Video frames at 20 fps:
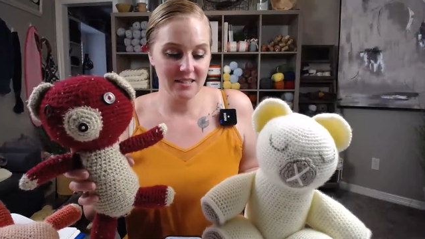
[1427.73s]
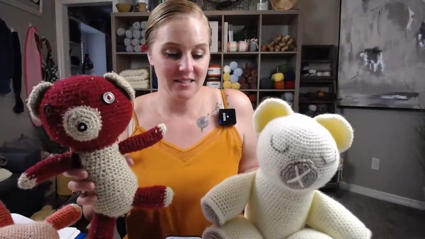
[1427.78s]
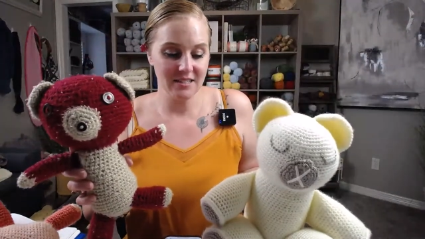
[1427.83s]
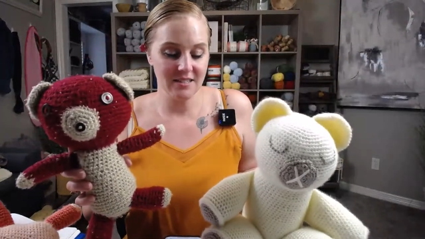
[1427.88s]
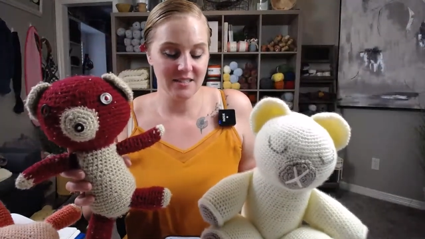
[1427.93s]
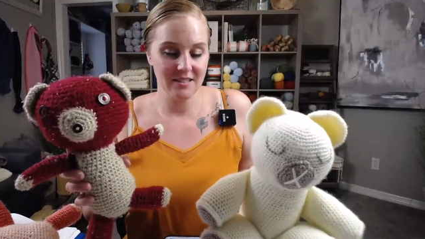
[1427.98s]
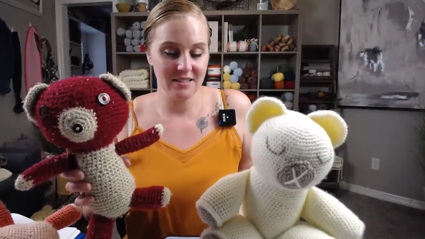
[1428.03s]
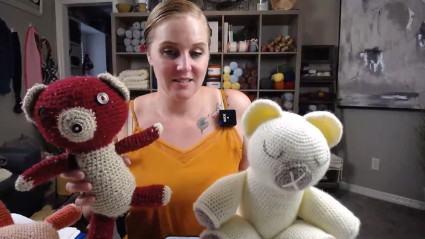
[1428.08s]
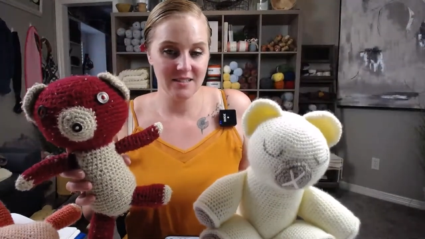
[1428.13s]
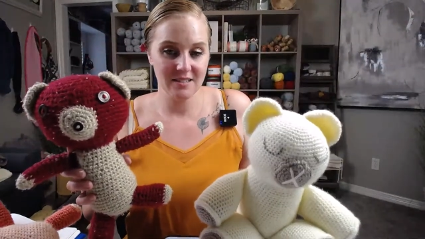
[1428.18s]

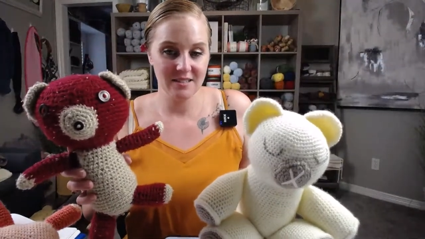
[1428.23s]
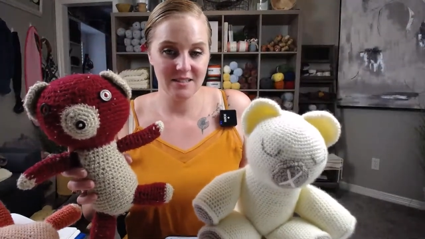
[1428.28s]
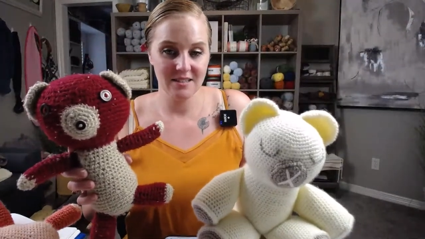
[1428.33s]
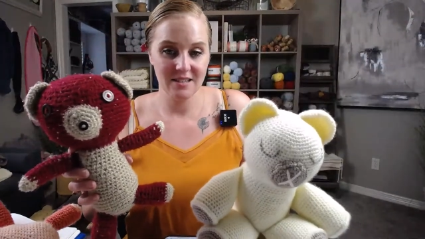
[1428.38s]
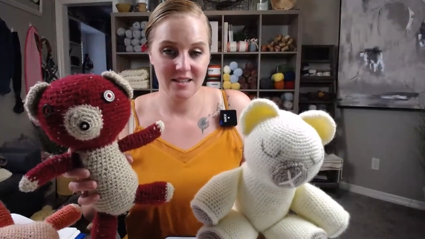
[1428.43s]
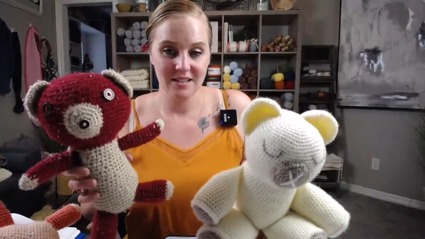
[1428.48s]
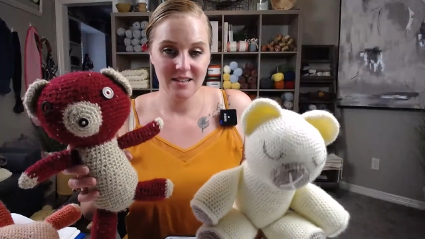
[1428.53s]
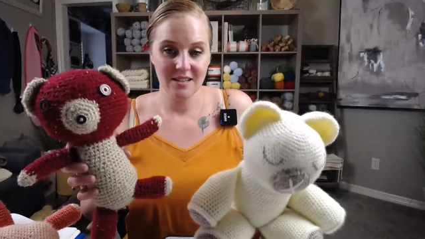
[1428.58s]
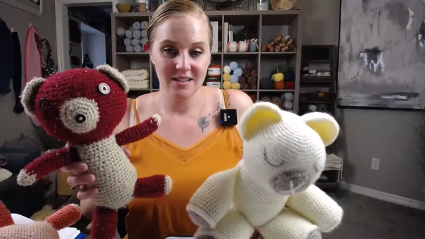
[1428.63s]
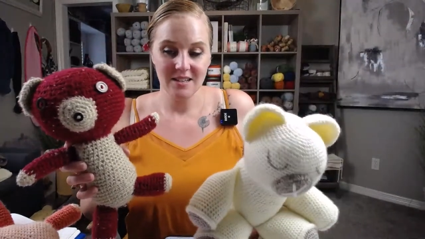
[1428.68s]

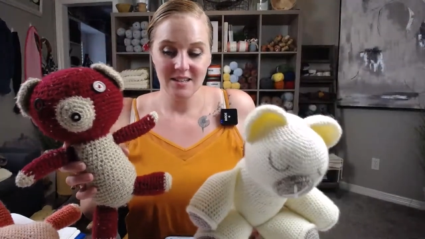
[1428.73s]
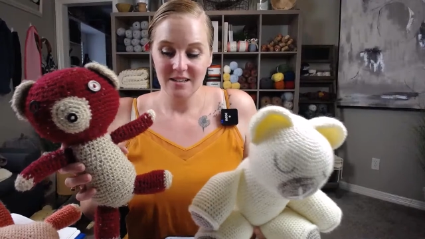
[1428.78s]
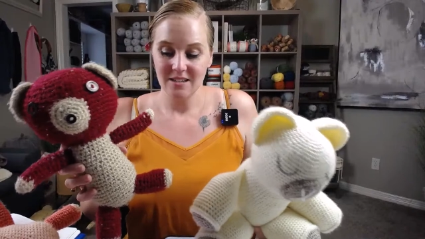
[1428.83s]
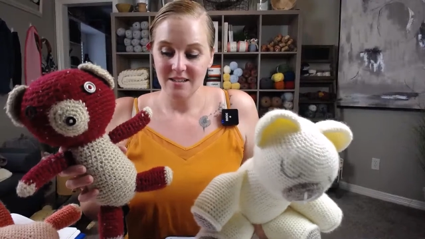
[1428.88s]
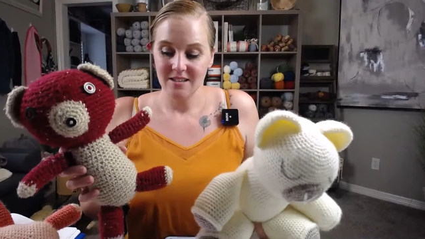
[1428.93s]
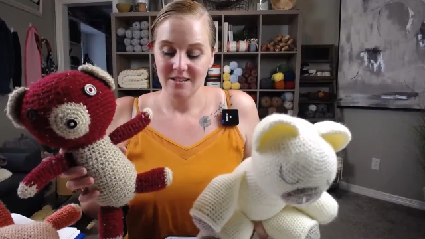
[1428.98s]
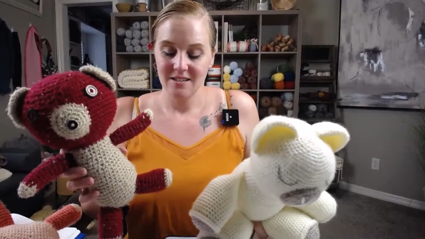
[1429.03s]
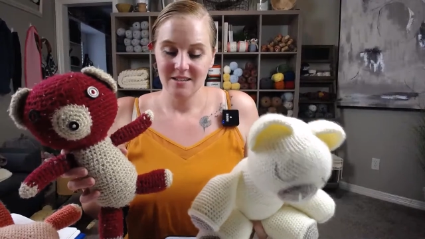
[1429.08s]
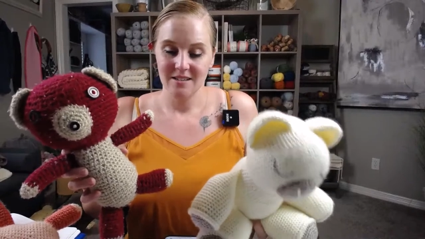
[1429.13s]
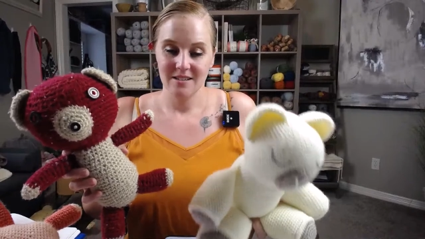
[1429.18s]

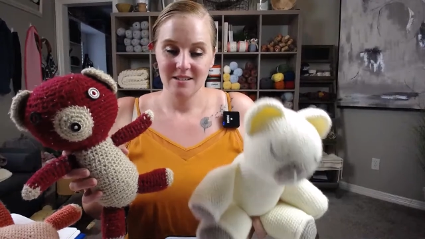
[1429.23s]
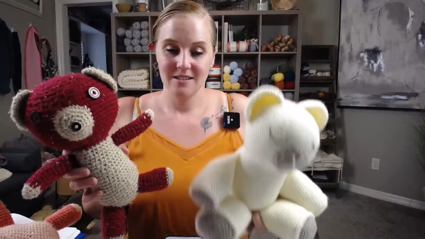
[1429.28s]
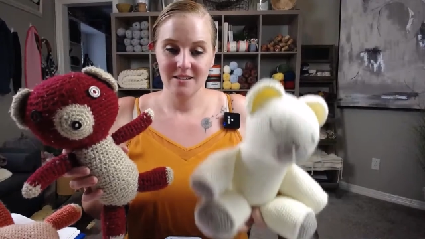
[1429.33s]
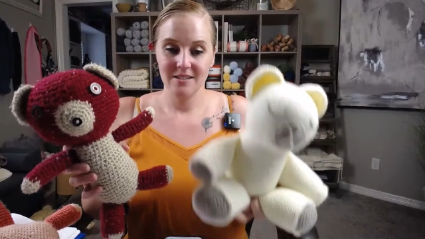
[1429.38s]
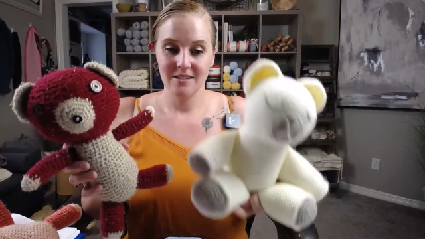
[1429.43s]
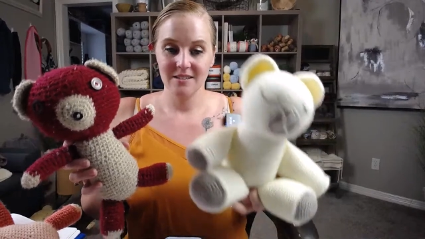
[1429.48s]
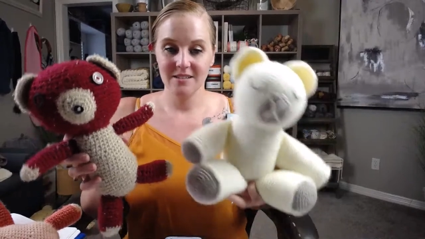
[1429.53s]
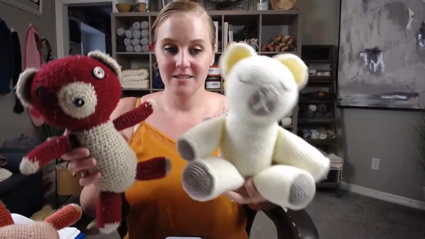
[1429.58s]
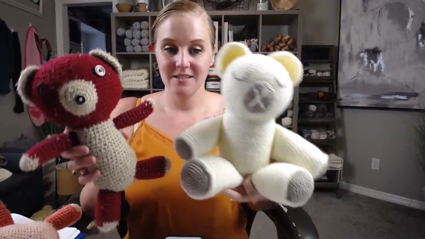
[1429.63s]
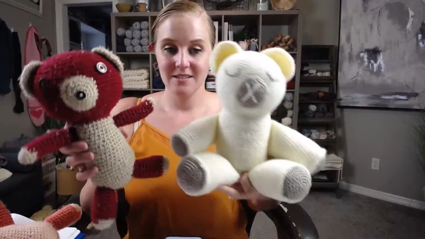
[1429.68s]
(no one is talking)